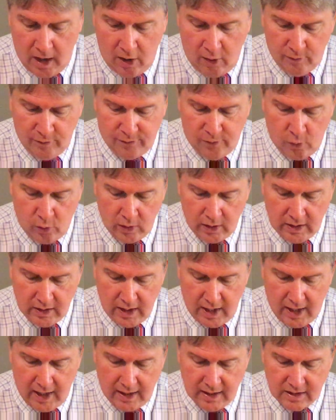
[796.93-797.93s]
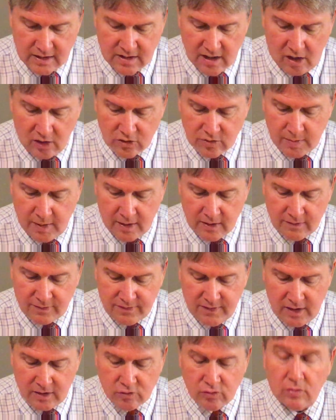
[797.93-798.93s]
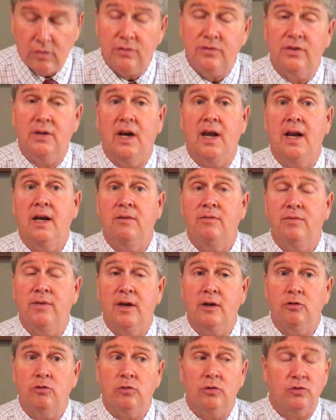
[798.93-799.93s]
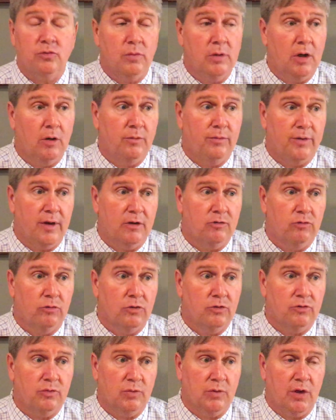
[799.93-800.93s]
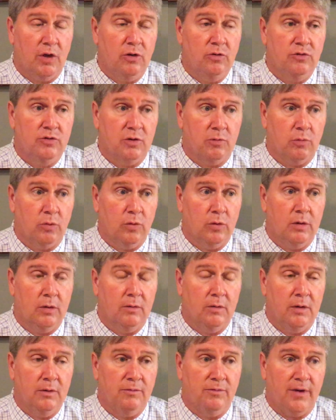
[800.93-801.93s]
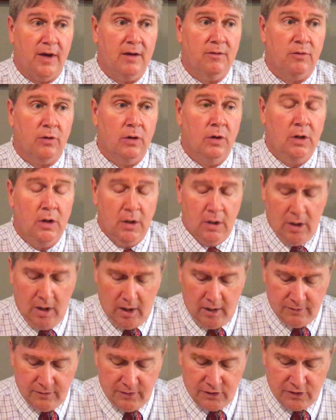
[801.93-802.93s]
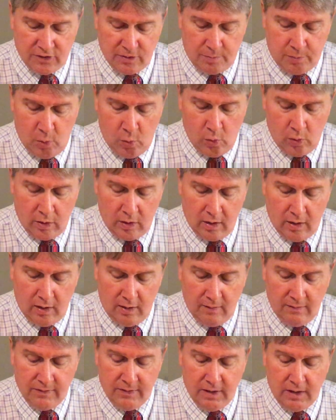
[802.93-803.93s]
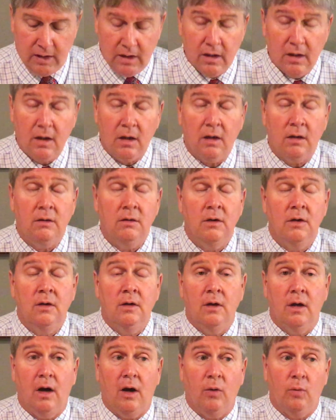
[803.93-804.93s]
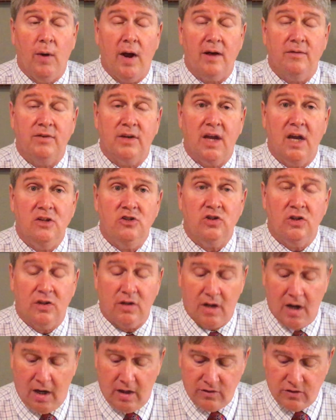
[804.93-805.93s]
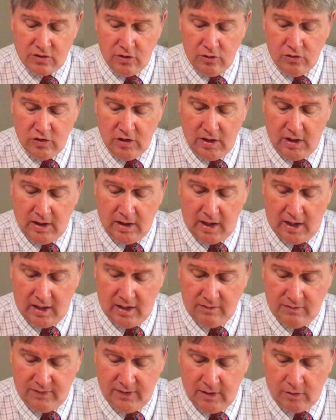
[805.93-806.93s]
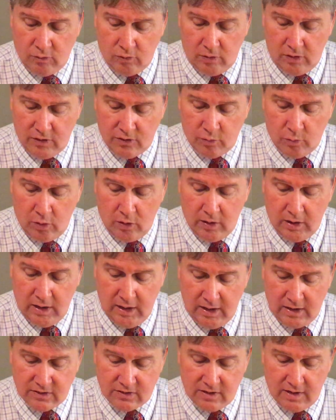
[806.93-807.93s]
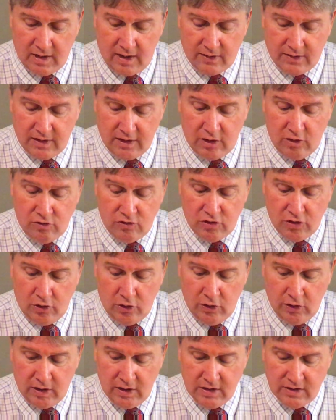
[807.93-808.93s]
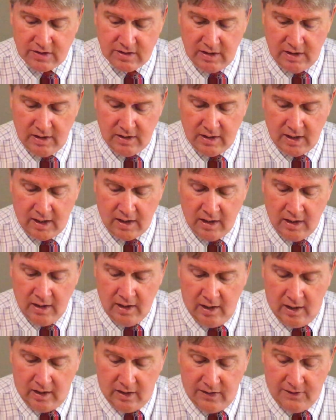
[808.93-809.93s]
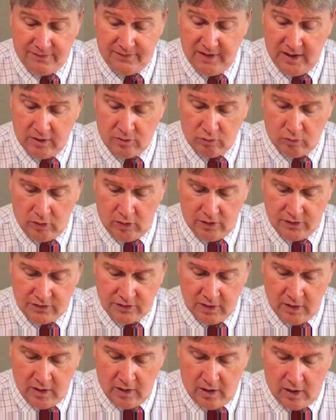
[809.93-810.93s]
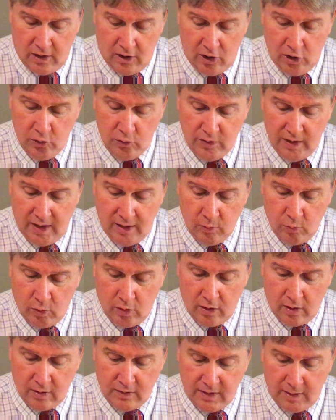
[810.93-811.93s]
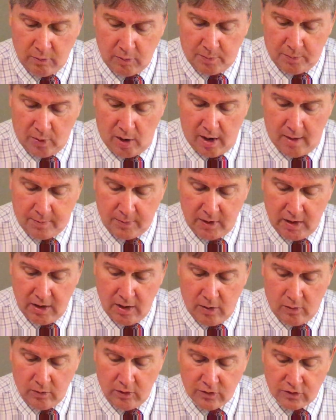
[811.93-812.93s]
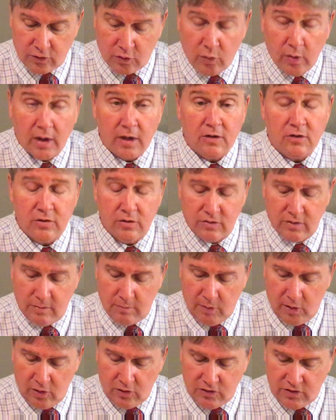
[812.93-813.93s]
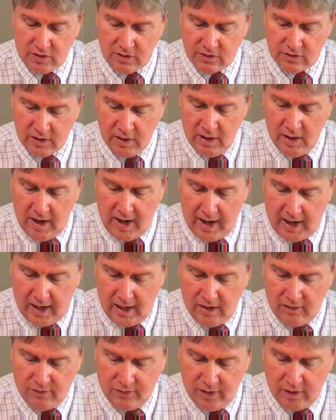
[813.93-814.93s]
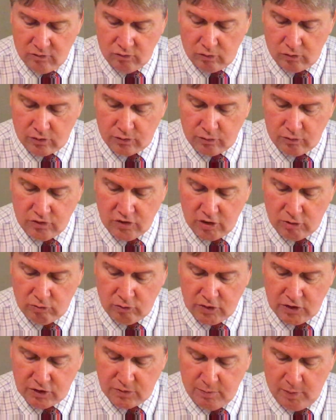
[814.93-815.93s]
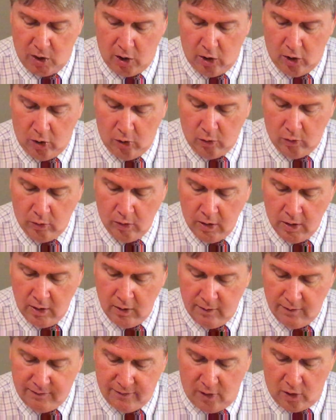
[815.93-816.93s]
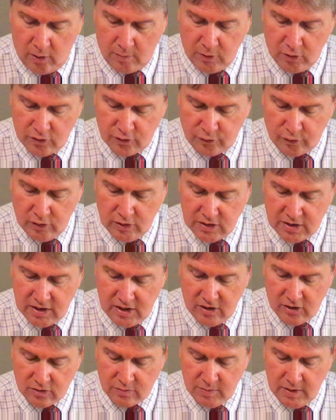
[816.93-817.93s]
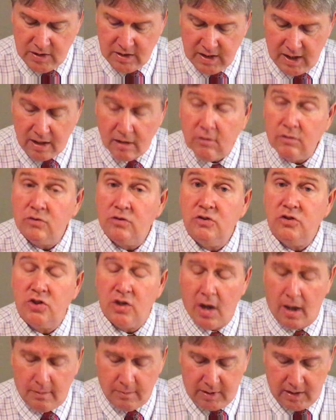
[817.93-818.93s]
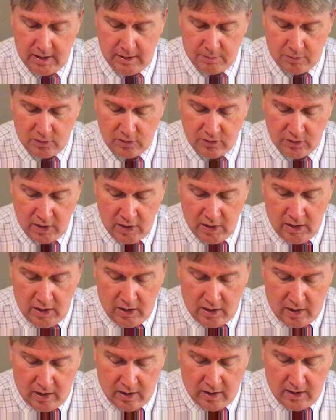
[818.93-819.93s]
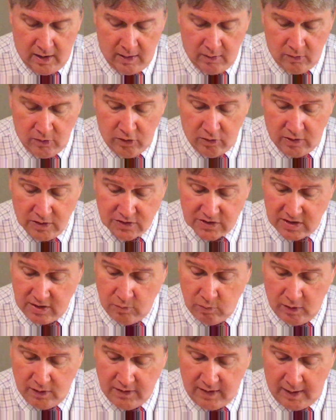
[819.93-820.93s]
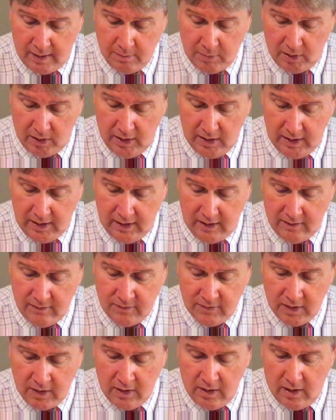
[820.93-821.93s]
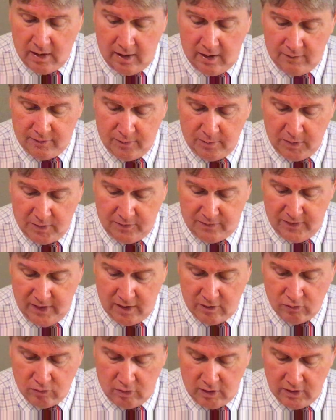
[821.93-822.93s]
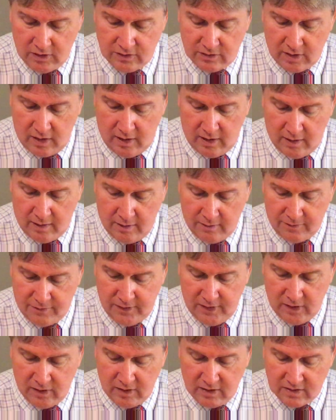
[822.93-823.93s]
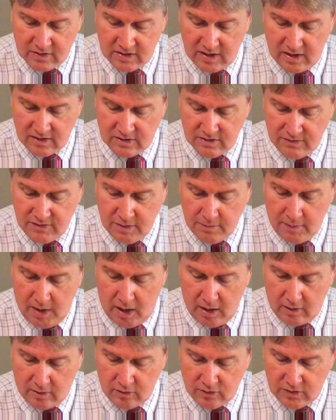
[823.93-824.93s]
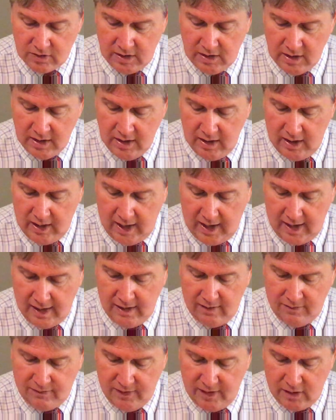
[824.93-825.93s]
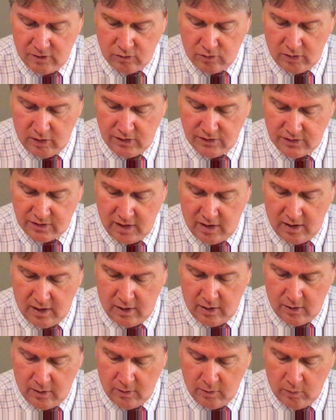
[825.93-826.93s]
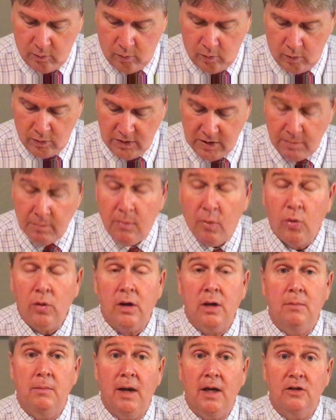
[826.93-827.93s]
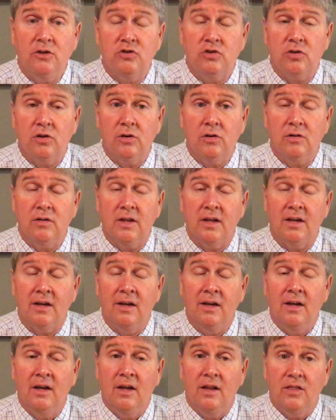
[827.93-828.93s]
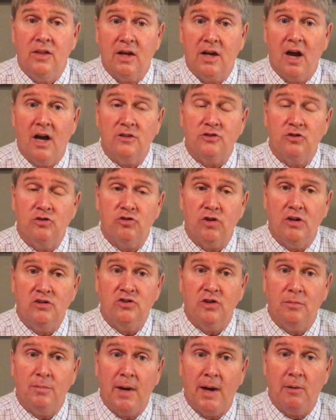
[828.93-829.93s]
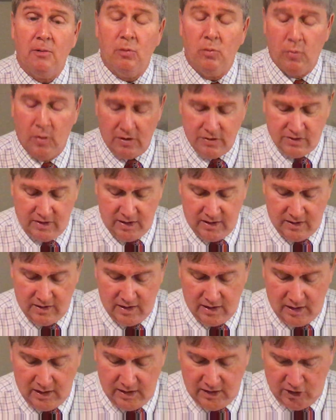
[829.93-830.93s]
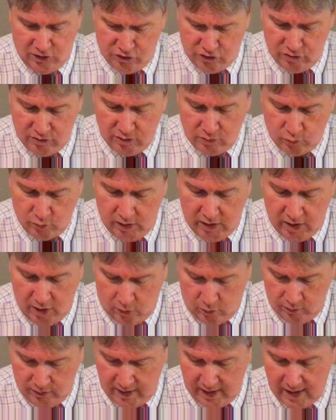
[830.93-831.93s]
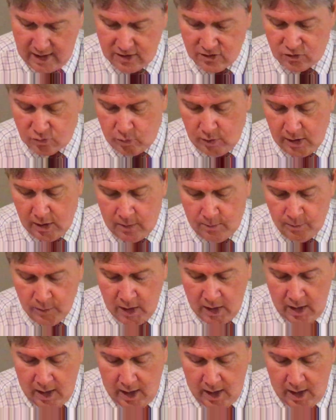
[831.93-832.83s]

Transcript: On 49, it talks about the Federalists and Anti-Federalists. We know Federalists were those that were in favor of the support of the ratification of the Constitution, and Anti-Federalists were against it. And I think you should look and see that the Federalists, who they were property owners, creditors, and merchants. Anti-Federalists were generally small farmers, frontiersmen, debtors, and shopkeepers. And you can see what they believed. From the Federalists, feared excessive democracy. Anti-Federalists wanted to make sure that the concentration of power wasn't in the elites. You can read on that as well.